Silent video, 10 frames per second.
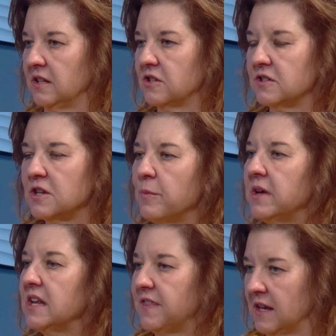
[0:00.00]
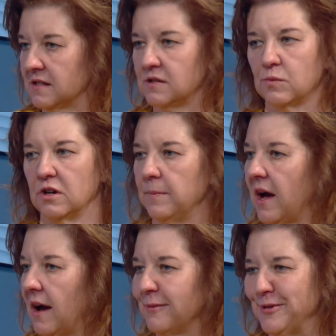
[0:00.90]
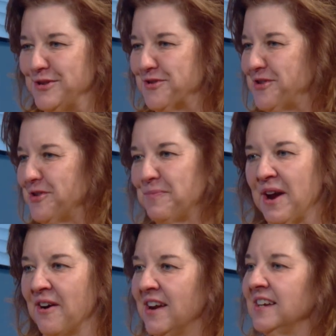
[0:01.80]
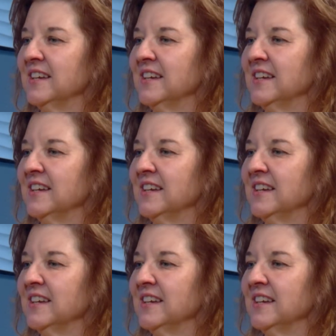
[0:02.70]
And there's many things to worry about when you're a new parent.